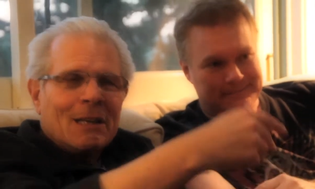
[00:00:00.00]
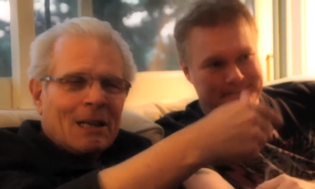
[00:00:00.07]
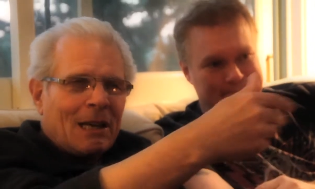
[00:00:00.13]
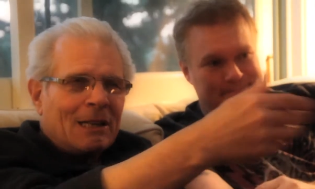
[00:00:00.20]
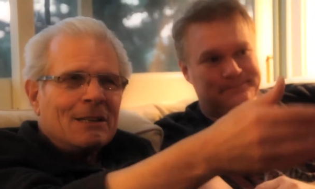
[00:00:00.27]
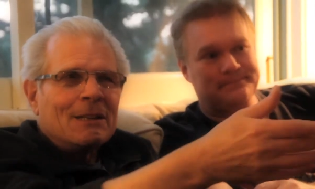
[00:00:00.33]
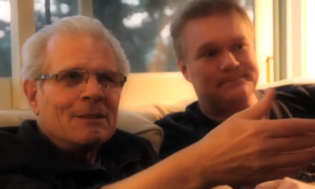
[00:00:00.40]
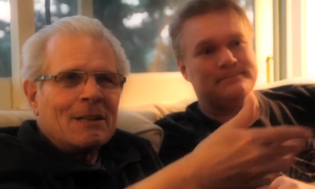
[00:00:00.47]

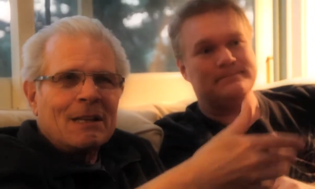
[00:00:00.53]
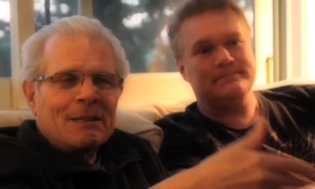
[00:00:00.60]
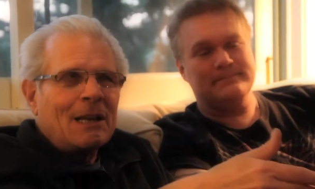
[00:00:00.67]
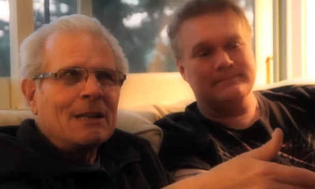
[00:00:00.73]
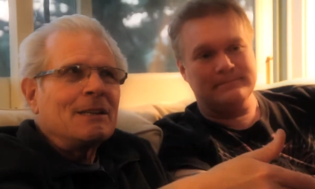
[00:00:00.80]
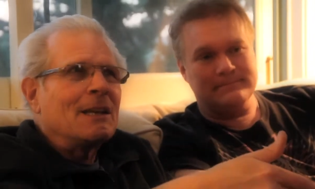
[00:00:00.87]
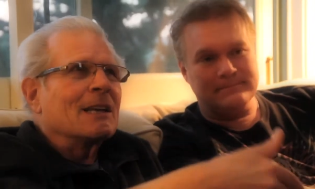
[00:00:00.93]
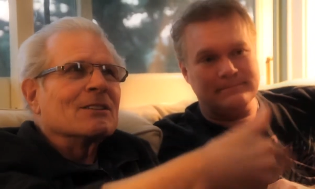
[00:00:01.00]
Speaker 1: and, the,
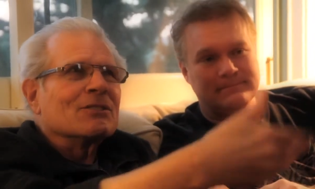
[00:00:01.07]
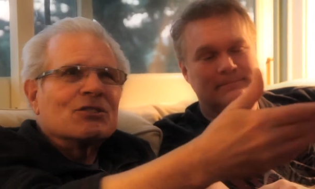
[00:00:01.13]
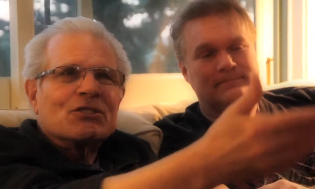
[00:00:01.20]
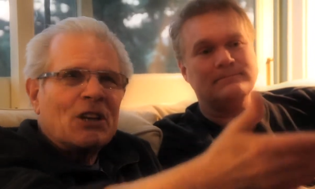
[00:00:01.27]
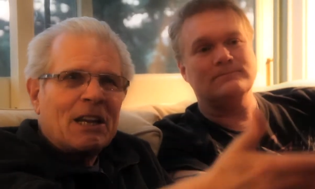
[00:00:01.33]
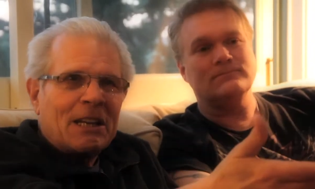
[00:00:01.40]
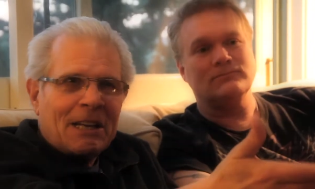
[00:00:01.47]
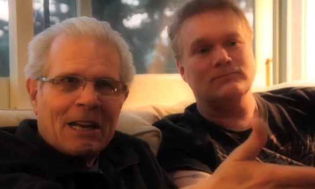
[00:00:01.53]
the, and yet it's
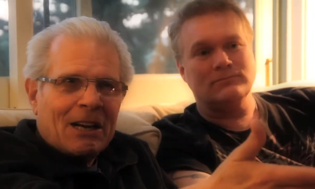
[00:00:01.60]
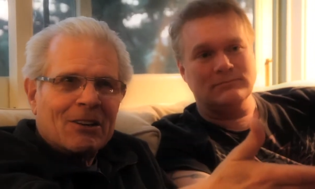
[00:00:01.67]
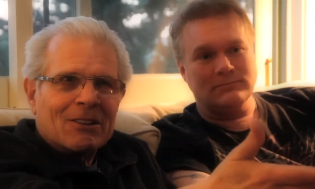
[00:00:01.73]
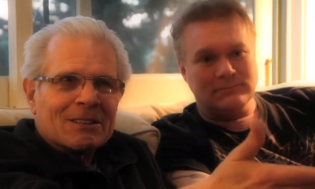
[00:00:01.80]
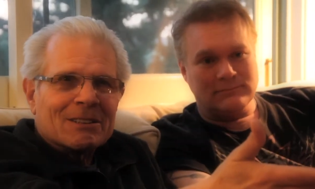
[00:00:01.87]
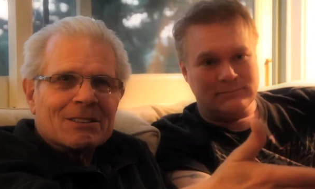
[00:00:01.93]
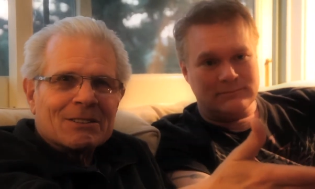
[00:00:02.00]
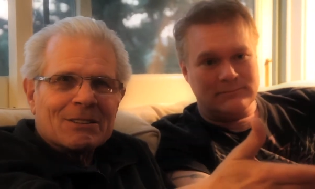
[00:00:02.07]
Jane
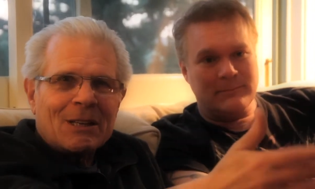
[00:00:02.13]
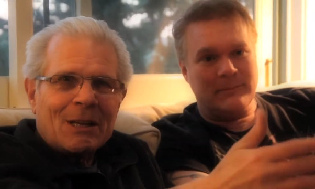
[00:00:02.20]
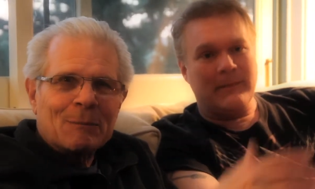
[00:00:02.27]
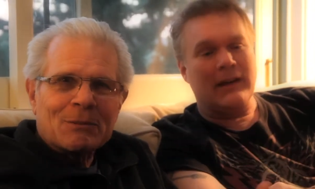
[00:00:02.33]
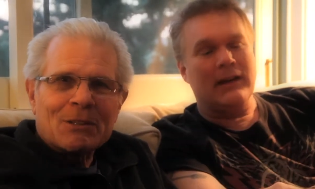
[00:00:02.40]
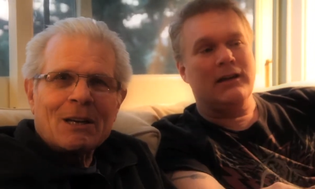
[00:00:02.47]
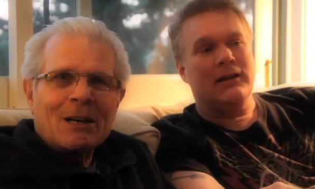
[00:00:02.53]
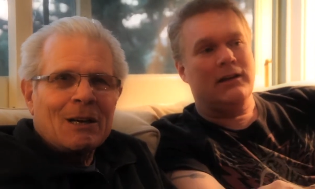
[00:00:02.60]
Eyre at the
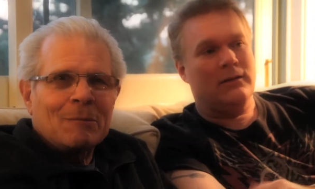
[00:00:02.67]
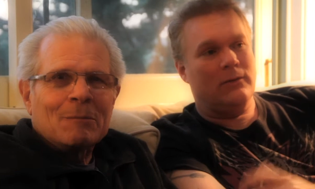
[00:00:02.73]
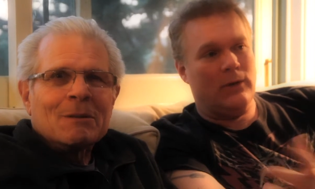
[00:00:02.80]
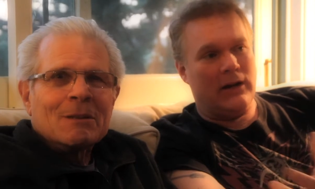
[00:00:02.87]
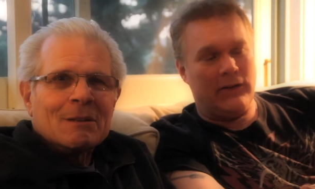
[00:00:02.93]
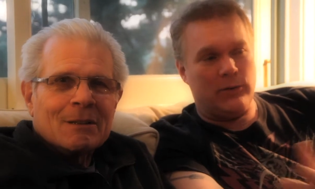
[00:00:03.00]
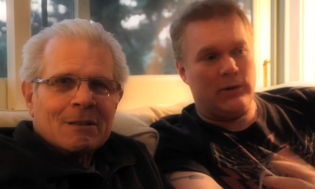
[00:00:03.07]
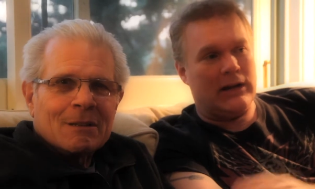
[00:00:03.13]
same time.
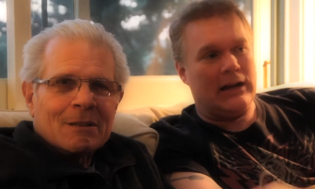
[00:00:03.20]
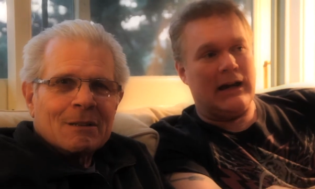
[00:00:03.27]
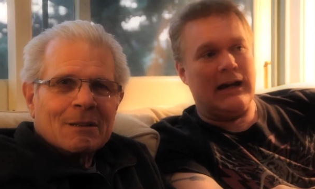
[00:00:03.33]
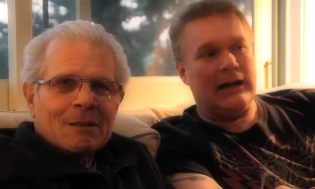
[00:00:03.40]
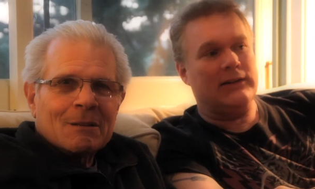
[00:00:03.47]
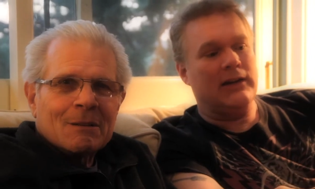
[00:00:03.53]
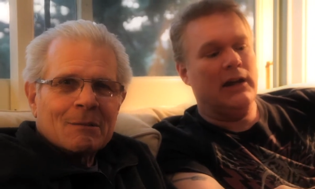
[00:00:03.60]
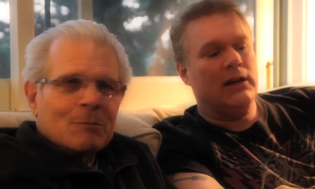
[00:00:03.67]
Wuthering
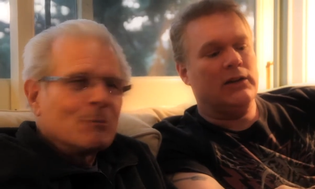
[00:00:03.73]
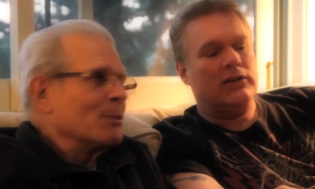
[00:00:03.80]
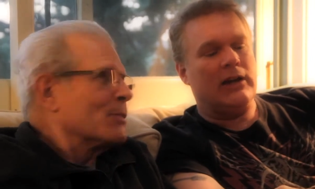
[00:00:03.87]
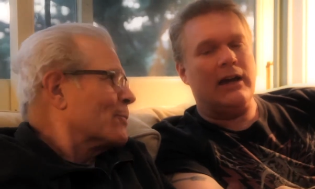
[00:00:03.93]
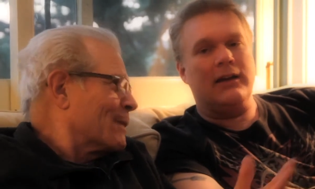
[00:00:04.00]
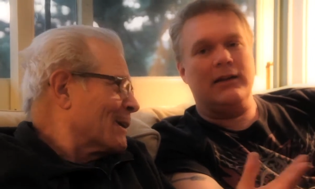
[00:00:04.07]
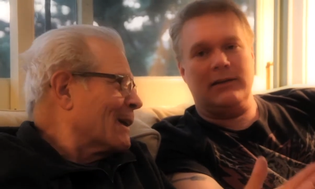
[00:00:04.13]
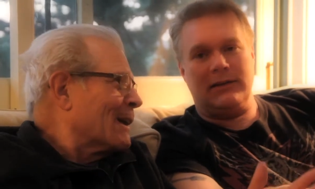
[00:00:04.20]
Heights.
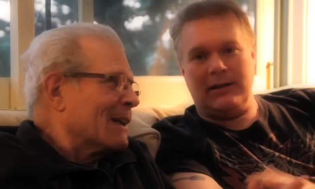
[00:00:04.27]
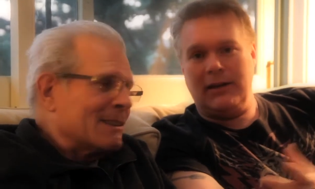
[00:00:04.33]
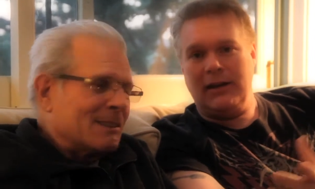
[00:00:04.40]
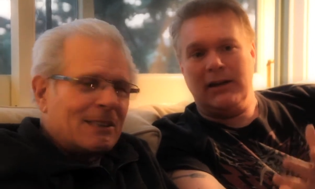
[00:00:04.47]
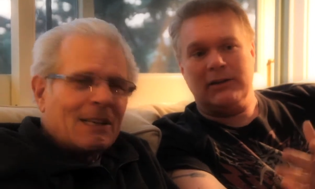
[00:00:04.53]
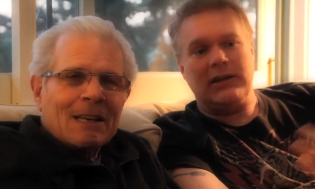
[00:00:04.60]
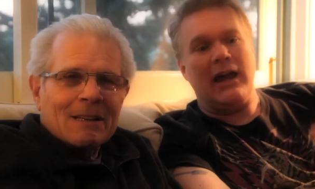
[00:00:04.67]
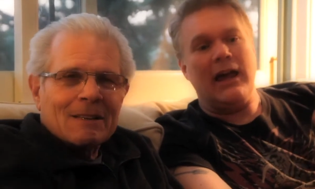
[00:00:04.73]
Wuthering so,
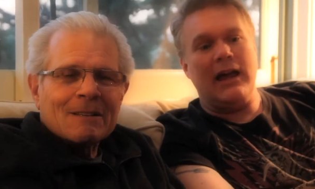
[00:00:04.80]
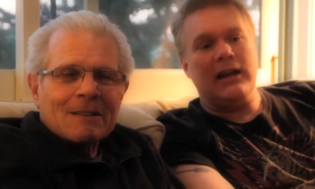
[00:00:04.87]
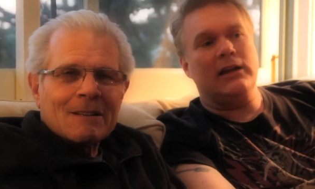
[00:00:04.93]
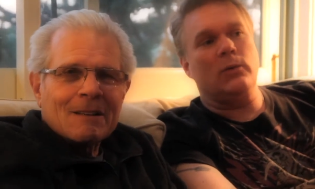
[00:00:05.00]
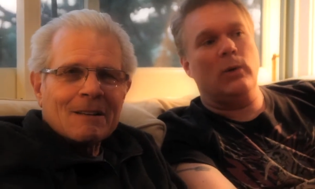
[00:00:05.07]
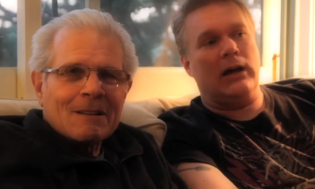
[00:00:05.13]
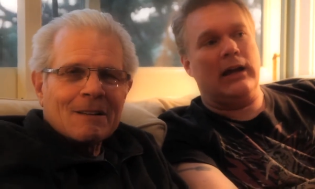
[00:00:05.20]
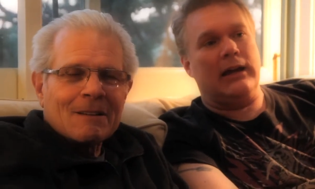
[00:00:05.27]
Heights, yeah. So
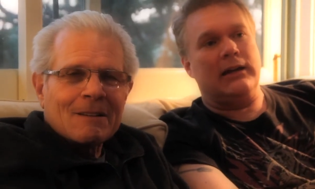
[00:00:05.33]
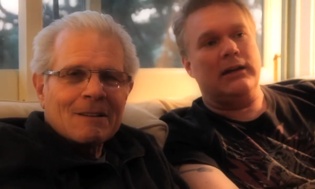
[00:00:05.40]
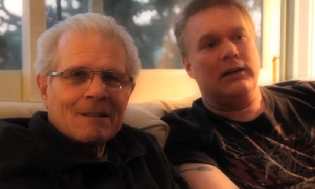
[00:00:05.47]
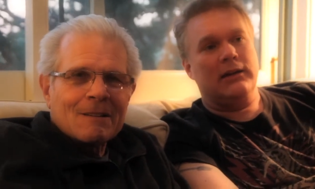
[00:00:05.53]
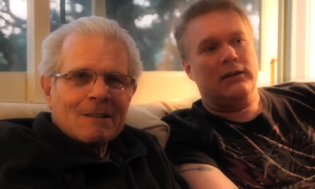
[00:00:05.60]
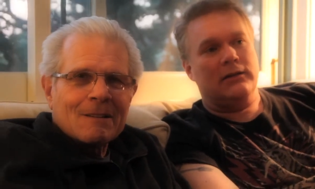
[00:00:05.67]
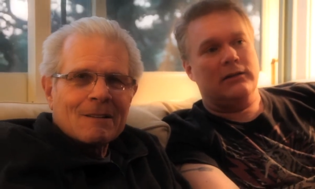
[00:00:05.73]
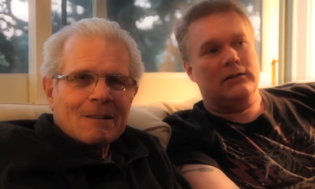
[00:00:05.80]
anyway,
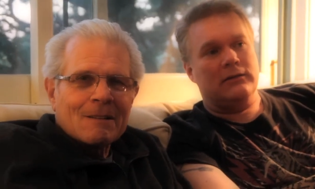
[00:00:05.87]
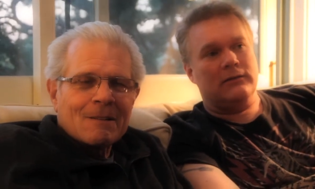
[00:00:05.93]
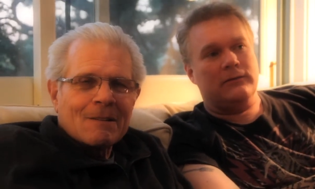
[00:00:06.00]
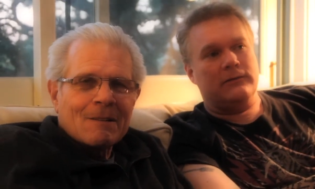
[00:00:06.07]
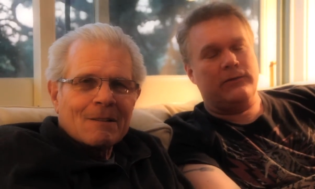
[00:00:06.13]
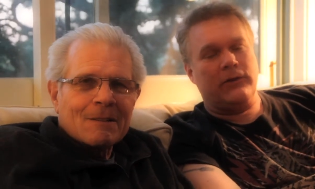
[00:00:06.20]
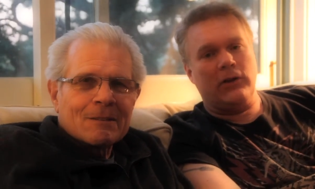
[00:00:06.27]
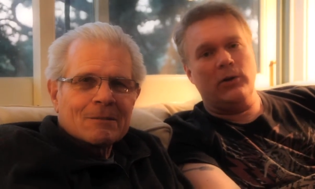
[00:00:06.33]

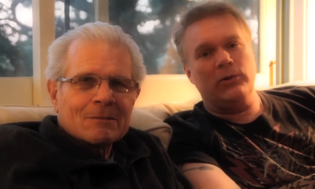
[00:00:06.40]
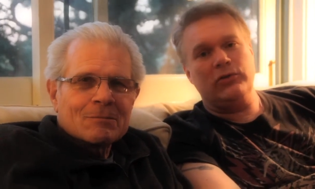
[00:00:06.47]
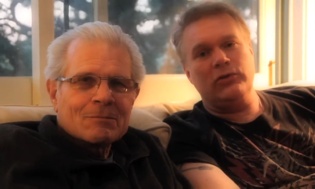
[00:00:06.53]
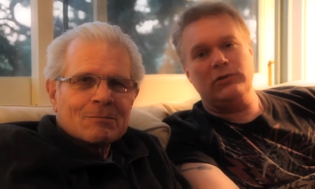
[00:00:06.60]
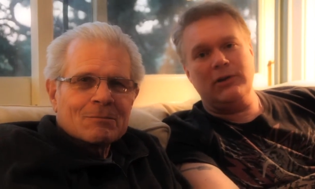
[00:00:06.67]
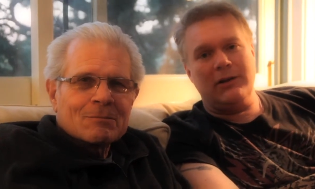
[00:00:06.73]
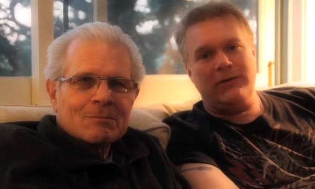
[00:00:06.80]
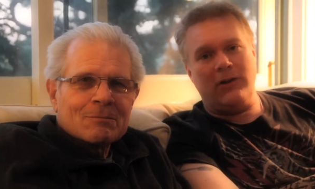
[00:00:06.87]
for those
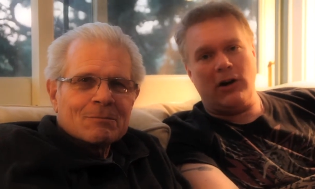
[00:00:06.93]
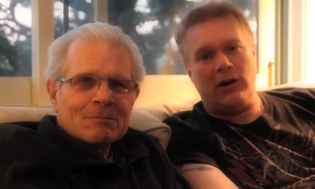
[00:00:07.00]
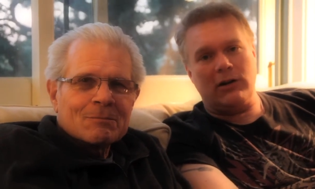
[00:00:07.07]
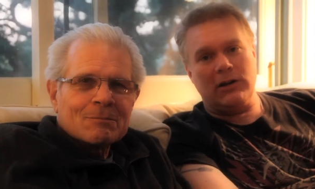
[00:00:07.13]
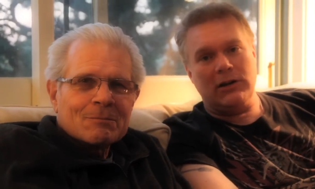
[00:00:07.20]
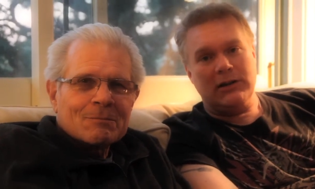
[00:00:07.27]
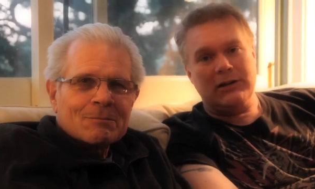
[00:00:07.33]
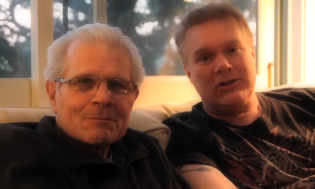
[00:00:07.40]
who love
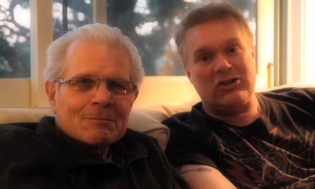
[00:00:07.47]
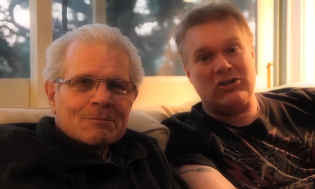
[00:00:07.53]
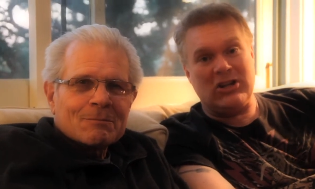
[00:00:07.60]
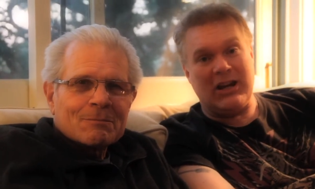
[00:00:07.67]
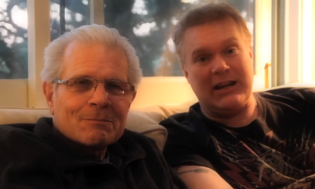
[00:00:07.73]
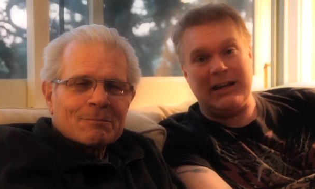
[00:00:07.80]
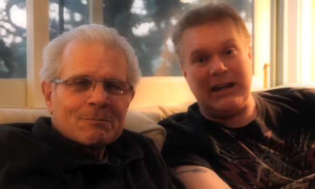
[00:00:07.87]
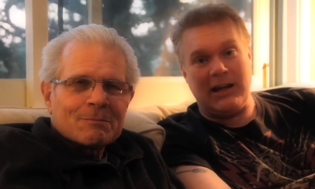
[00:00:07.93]
horror,
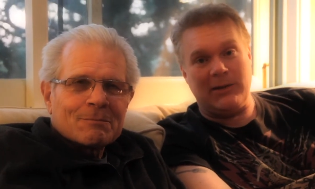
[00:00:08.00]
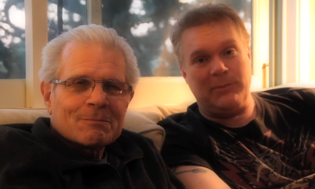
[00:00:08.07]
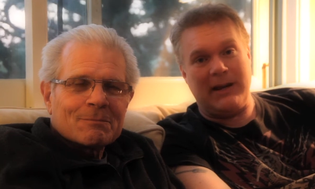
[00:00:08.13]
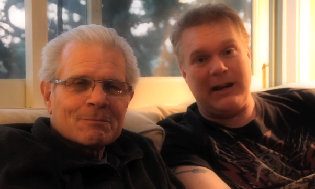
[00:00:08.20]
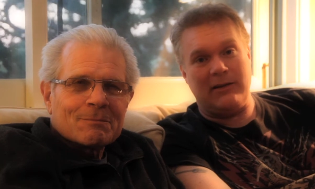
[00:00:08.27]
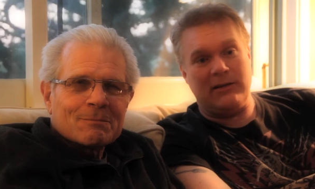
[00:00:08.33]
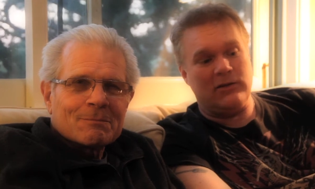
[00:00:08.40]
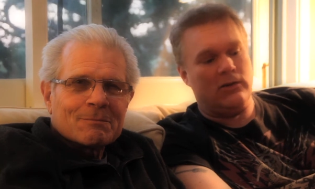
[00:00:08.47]
check out
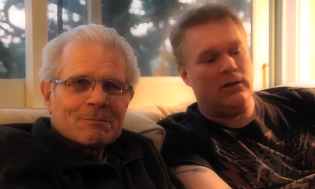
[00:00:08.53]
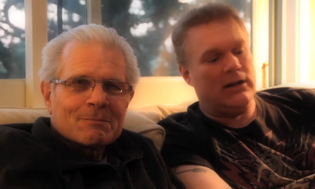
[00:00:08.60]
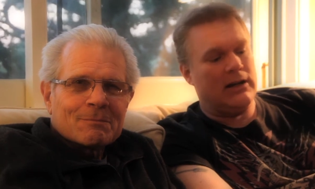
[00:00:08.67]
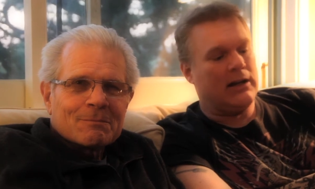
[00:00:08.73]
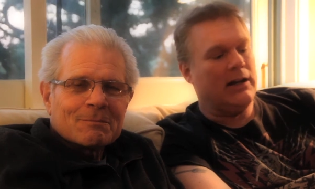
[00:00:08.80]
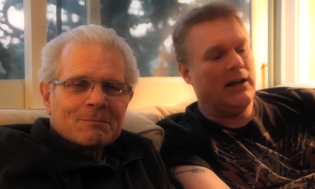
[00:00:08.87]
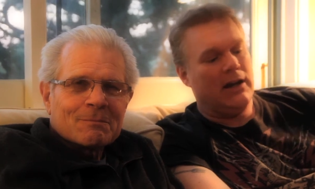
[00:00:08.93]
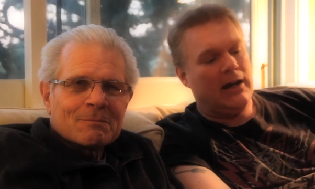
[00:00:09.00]

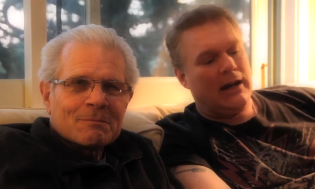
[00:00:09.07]
Paranoiac.